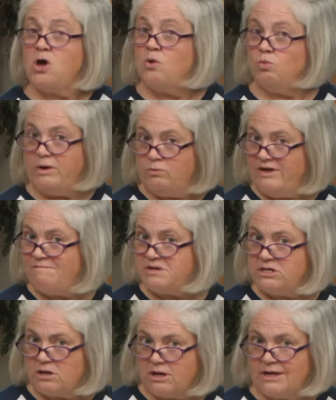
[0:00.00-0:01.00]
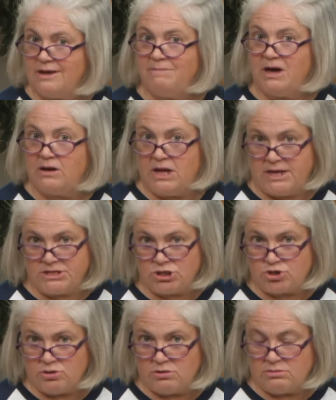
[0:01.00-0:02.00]
when we've been talking about
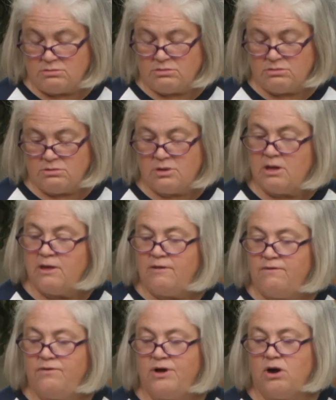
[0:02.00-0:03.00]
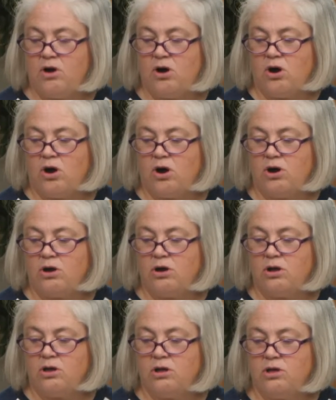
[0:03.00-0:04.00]
Esther, there are
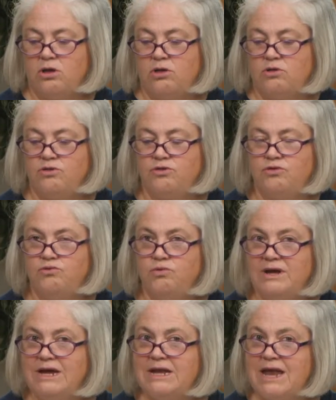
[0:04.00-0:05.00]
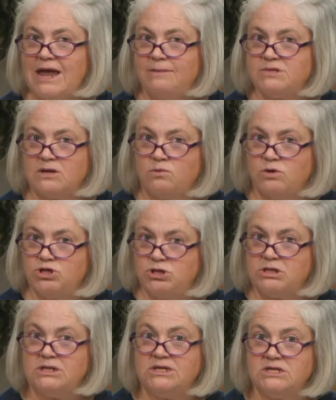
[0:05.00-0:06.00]
3 names I want you
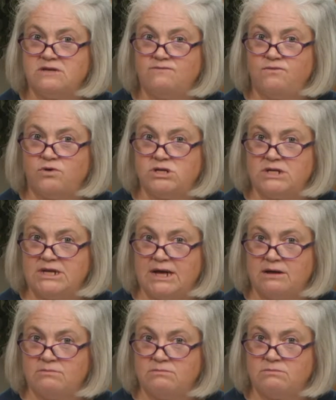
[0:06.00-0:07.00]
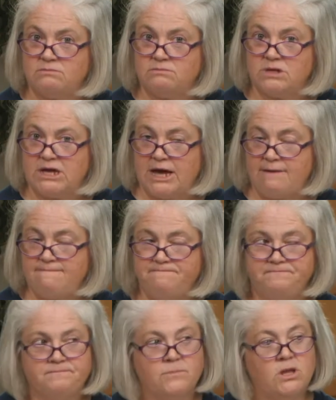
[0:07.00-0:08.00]
to listen for today. Okay?
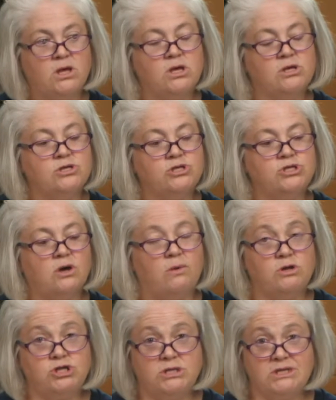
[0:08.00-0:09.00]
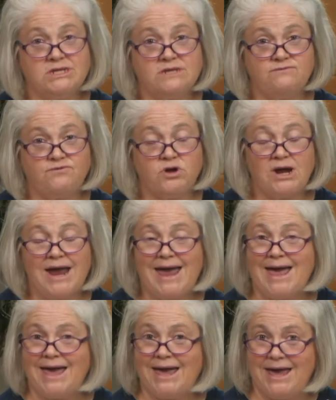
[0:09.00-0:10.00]
So I want you to listen for
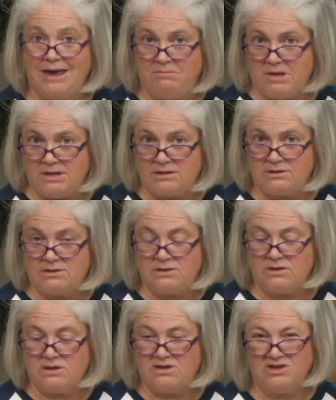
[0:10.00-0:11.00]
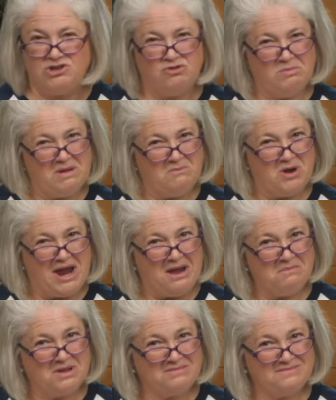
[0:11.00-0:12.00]
Haman. Do you remember
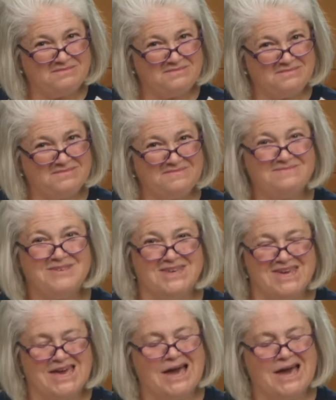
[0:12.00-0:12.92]
Haman? Yeah.